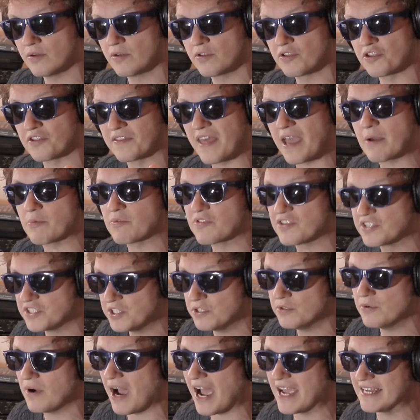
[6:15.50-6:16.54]
So that was
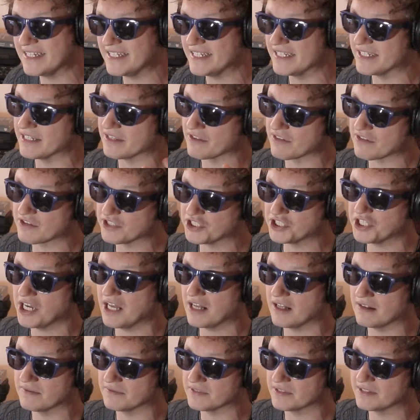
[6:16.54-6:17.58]
2 ideas
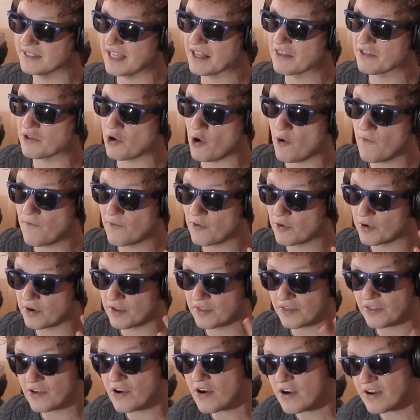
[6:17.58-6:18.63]
shelved. Let's go for a
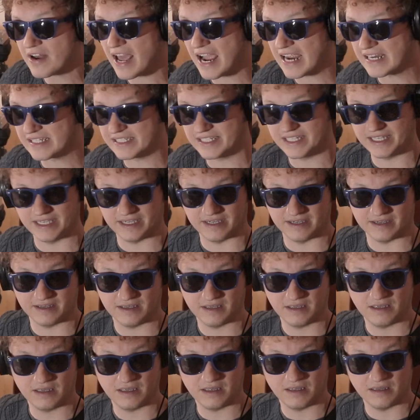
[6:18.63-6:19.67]
3rd idea.
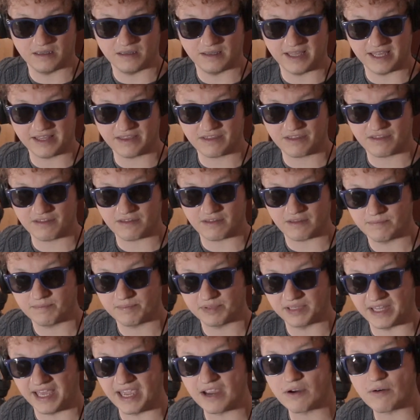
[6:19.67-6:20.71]
Let's
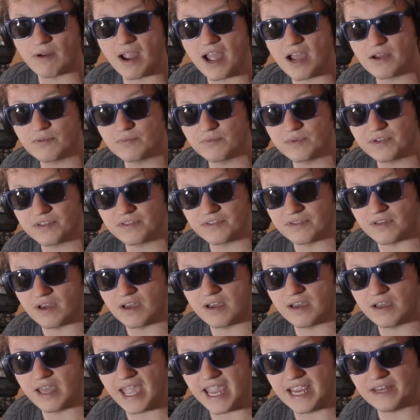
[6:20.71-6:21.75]
play around with
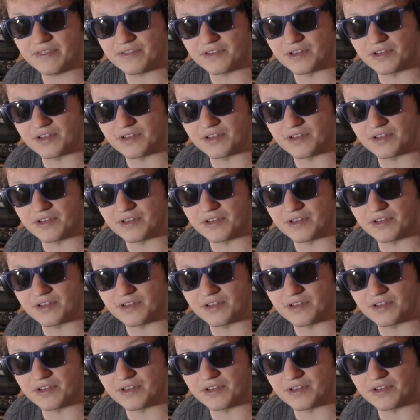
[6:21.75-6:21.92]
8th